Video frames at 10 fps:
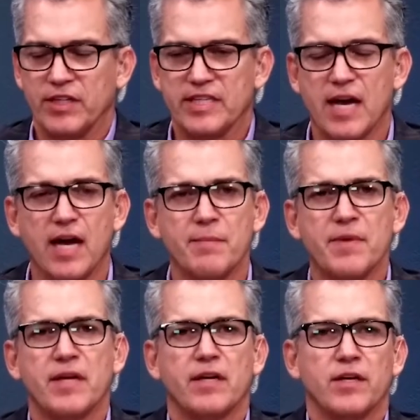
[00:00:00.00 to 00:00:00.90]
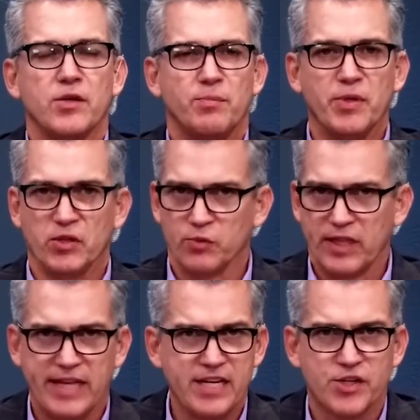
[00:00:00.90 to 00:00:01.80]
a good time, you build
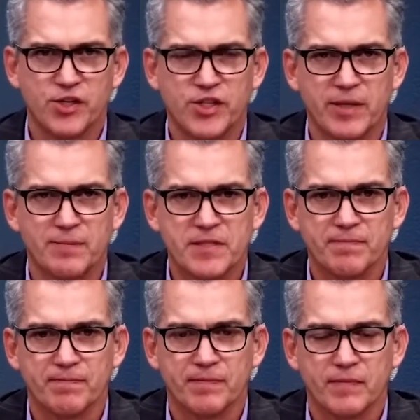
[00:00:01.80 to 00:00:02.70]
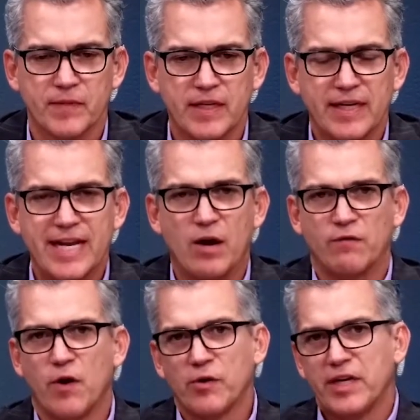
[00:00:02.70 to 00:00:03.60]
relationships. Now,
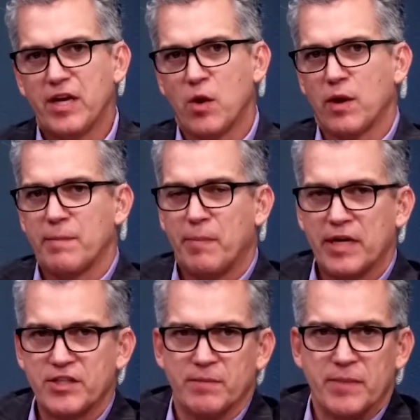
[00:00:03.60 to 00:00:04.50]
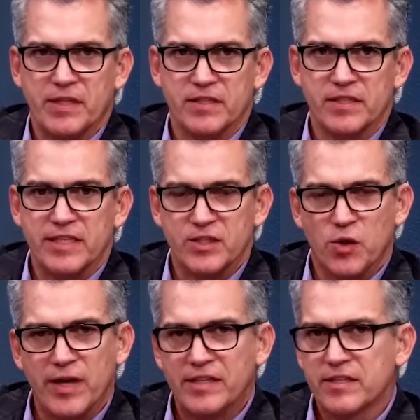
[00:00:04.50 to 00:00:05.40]
voting no on budget bills is
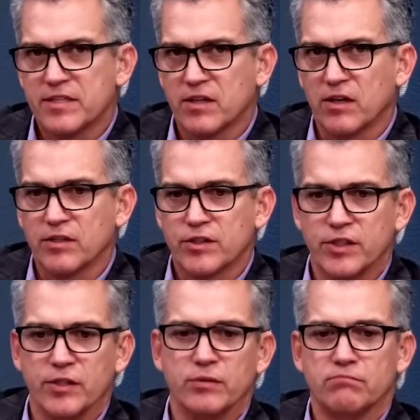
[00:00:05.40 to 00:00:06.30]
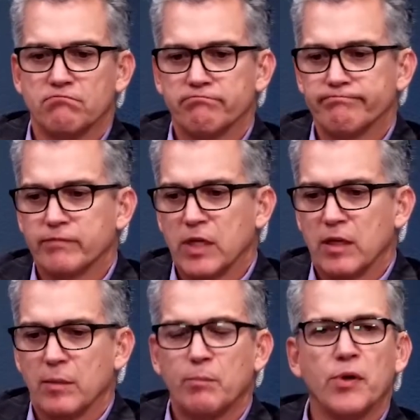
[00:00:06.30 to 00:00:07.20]
going to start to
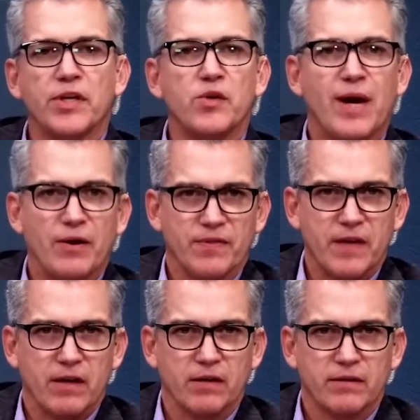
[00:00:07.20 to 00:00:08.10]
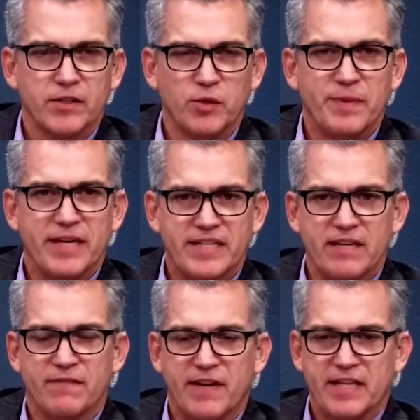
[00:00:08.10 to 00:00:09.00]
put you out there. You'll be
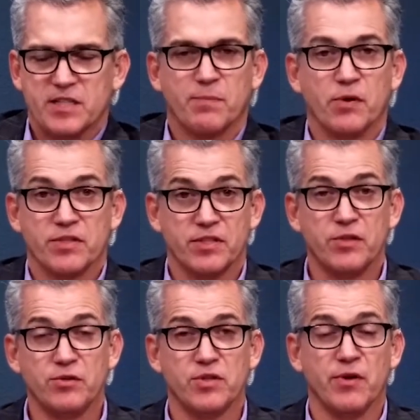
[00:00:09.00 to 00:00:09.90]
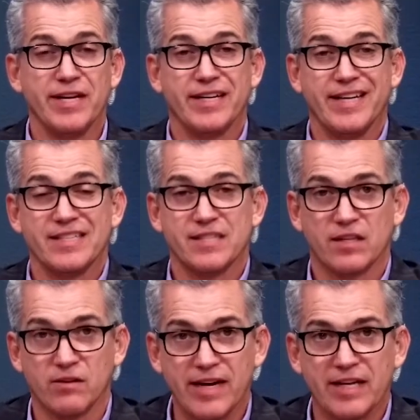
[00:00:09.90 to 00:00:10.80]
identified as a person who's going against
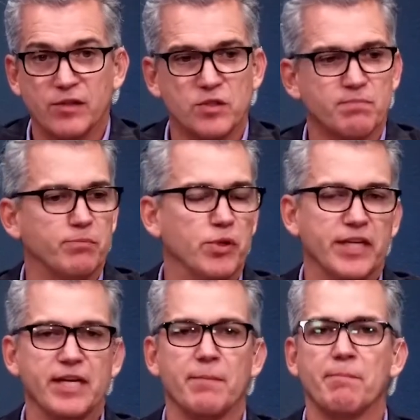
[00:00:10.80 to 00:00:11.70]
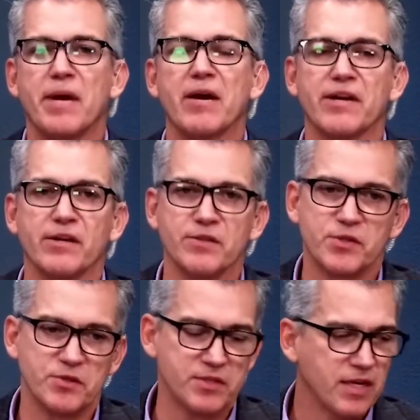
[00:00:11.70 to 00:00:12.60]
the grain, who's putting up
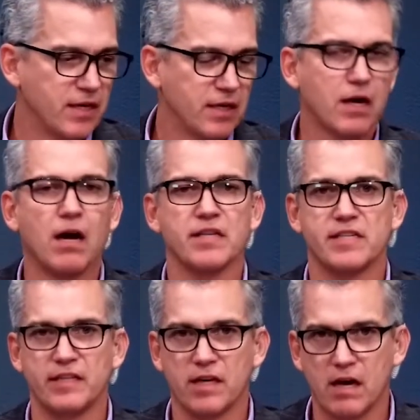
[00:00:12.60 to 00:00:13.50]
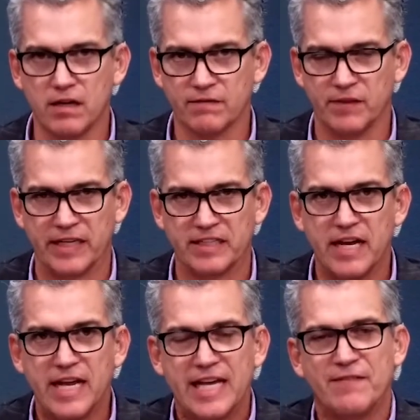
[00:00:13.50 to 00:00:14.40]
barriers, who's causing conflict.
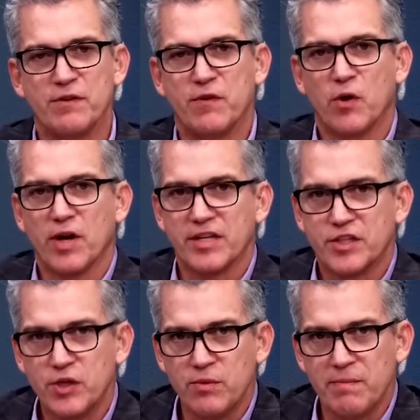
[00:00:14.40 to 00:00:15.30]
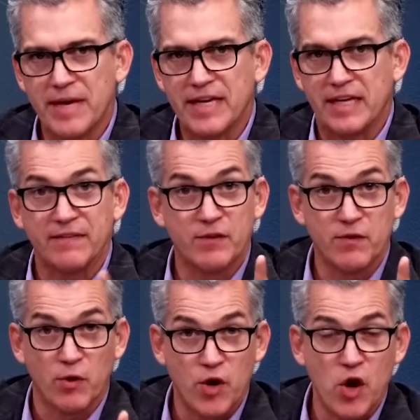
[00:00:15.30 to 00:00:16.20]
If you vote
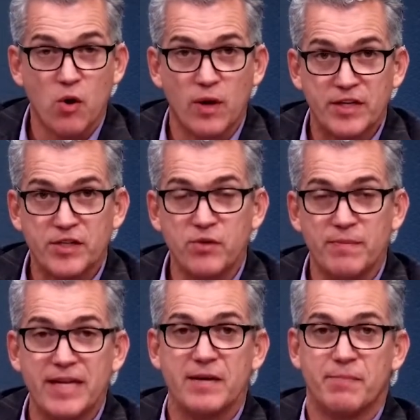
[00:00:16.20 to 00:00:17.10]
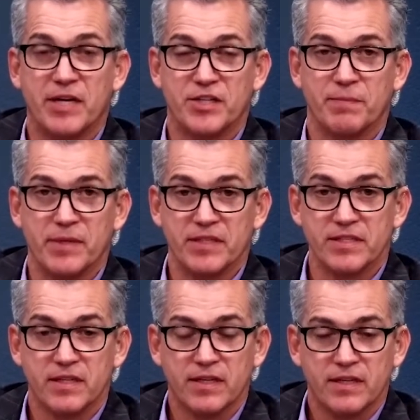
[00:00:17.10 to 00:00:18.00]
no on too many budget
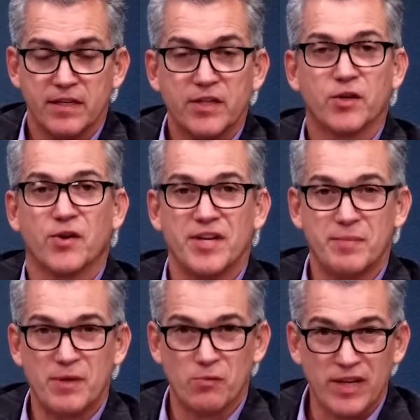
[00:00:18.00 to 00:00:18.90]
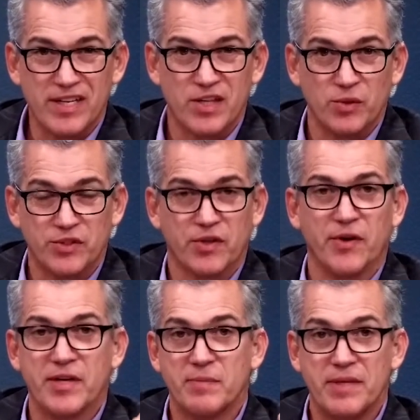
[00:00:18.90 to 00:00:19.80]
bills, you're going to be ridiculed. You're
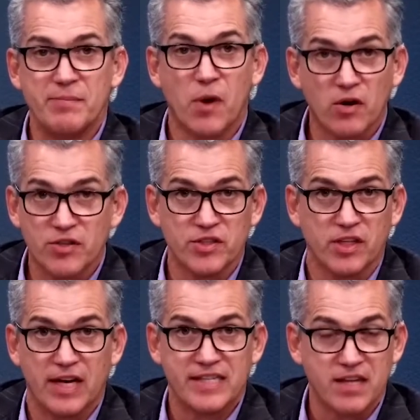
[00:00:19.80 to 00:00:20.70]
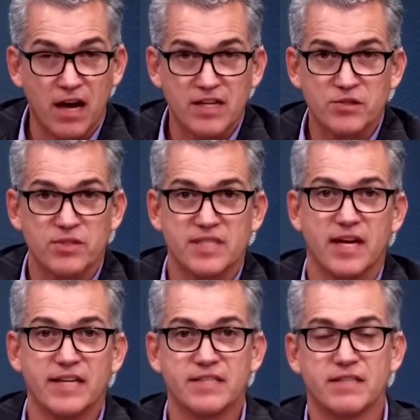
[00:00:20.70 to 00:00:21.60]
going to be marginalized,
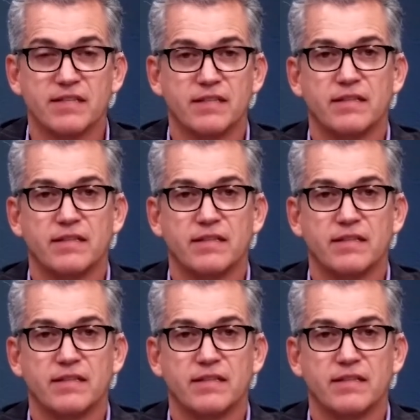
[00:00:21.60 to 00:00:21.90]
ostracized.